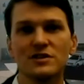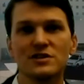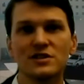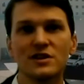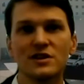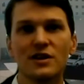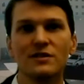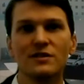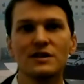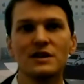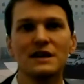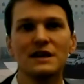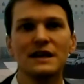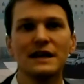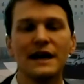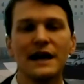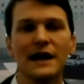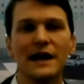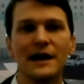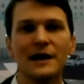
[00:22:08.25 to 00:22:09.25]
So,
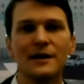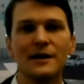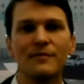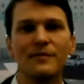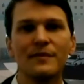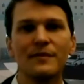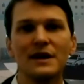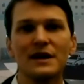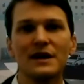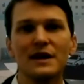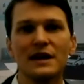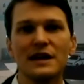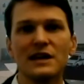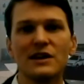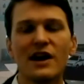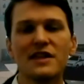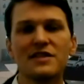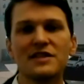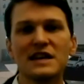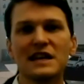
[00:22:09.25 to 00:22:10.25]

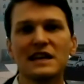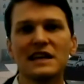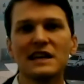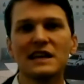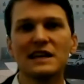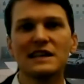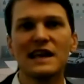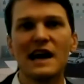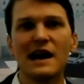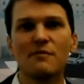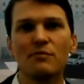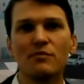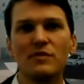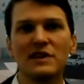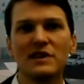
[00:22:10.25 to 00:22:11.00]
I think getting that